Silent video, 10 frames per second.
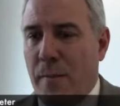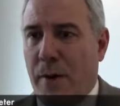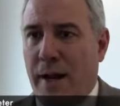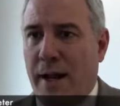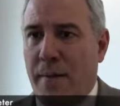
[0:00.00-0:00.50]

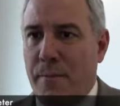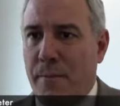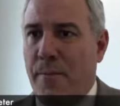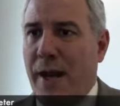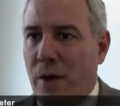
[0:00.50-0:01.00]
but at a
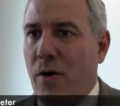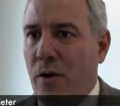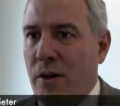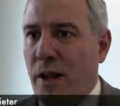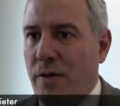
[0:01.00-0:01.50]

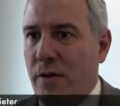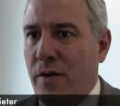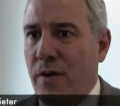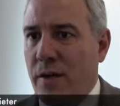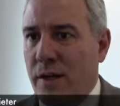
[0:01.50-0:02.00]
mayoral
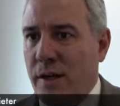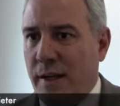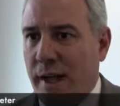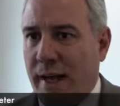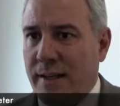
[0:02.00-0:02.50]
level,
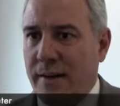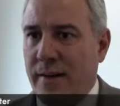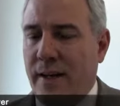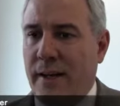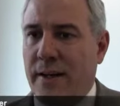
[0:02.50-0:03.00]
at
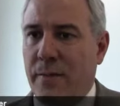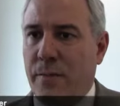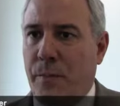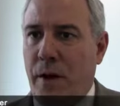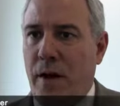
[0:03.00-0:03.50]
the at the
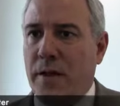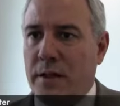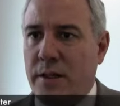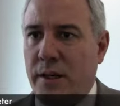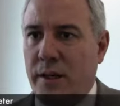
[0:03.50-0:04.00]

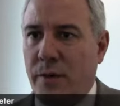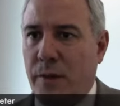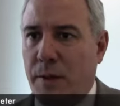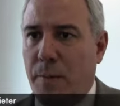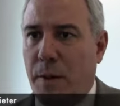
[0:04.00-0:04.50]
policy
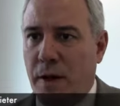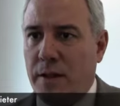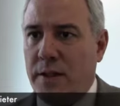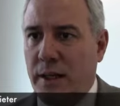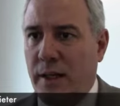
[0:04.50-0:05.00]
with the
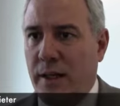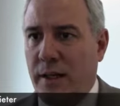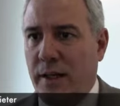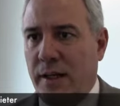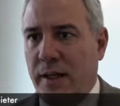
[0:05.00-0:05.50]
policy
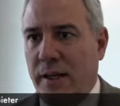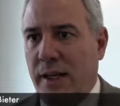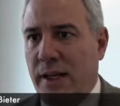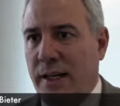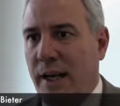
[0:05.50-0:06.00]

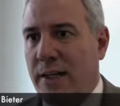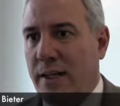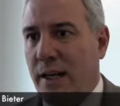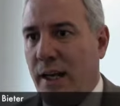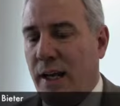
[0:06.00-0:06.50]

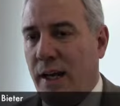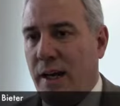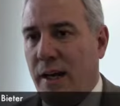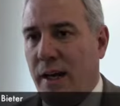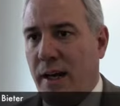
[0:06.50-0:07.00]
intensity
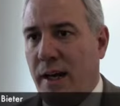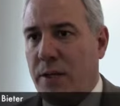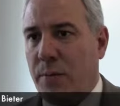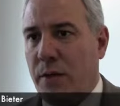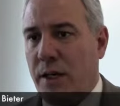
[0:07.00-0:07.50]
and, and
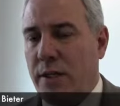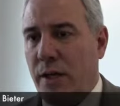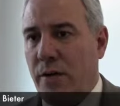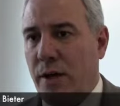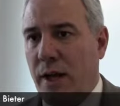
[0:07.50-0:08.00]
expertise
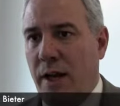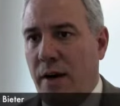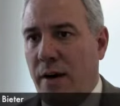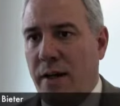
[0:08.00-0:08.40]
that you get here,